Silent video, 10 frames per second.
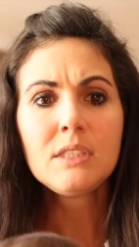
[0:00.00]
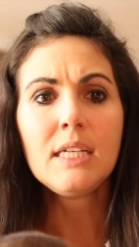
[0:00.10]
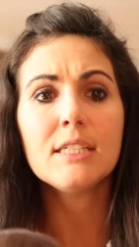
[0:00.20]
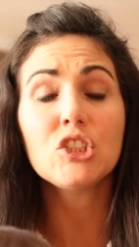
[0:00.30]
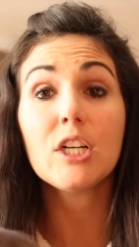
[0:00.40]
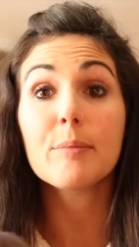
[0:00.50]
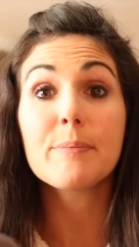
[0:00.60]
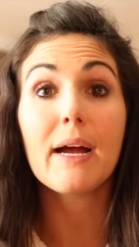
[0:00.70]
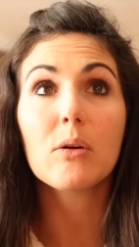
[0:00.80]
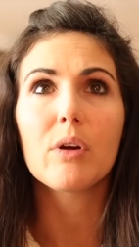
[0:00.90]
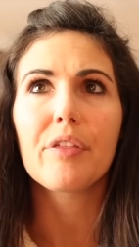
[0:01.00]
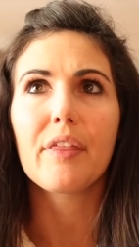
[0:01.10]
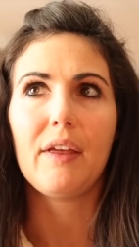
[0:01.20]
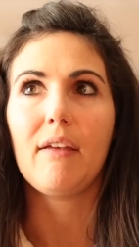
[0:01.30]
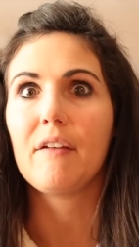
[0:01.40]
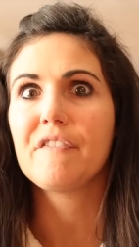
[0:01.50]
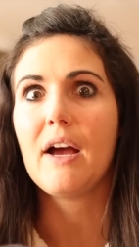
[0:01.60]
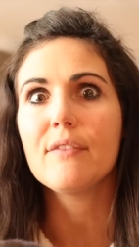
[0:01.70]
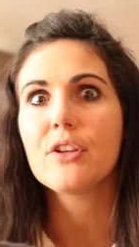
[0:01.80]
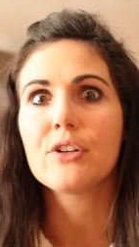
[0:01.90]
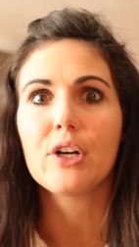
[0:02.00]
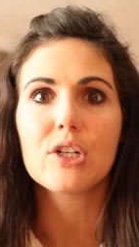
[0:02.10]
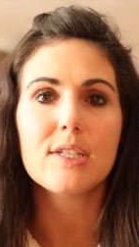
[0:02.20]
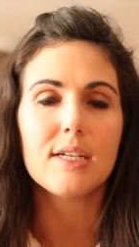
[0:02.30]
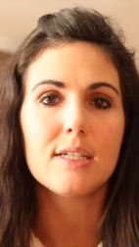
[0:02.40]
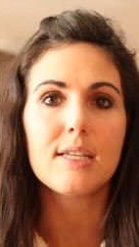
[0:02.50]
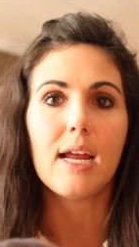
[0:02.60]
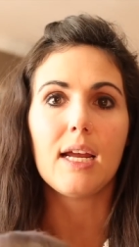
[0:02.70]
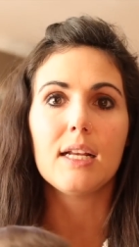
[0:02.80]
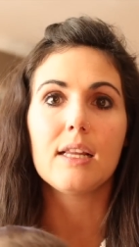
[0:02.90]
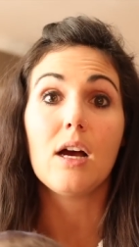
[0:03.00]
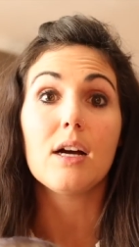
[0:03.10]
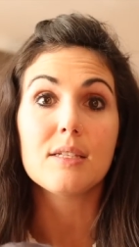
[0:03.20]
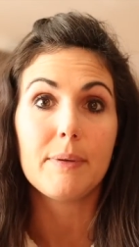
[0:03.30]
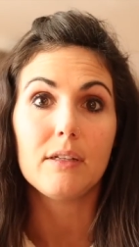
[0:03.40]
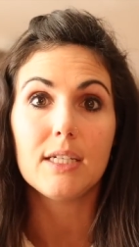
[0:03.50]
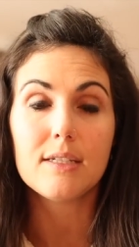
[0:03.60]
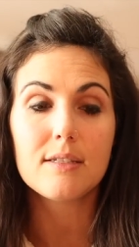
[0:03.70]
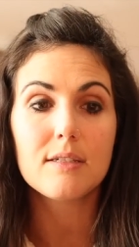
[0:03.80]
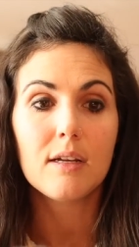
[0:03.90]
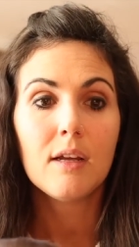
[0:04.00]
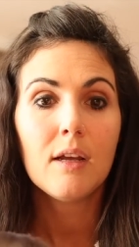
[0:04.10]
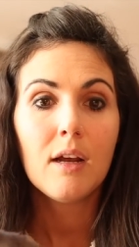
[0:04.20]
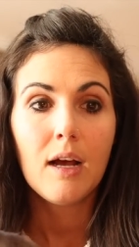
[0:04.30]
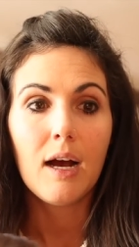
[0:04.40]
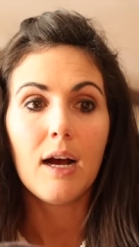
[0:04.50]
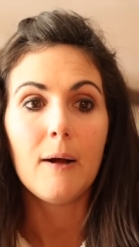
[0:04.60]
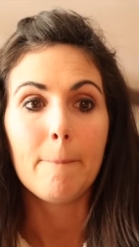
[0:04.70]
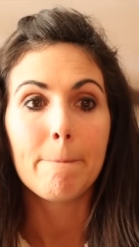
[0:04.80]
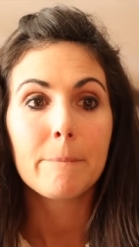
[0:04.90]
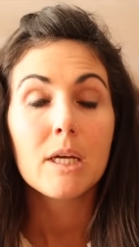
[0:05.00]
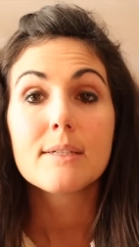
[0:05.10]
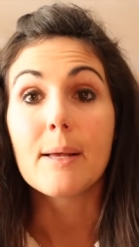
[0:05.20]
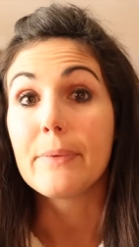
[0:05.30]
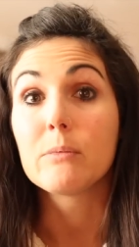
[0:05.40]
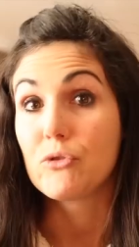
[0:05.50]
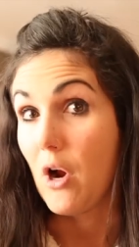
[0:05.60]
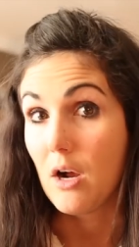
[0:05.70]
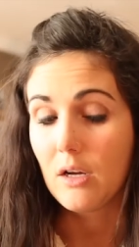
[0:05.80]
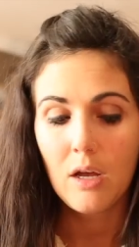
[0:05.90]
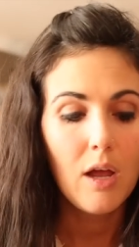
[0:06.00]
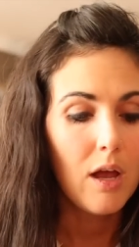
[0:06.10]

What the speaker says: And she comes back with, I think, like 5 other nurses and the hospitalist. Something was wrong.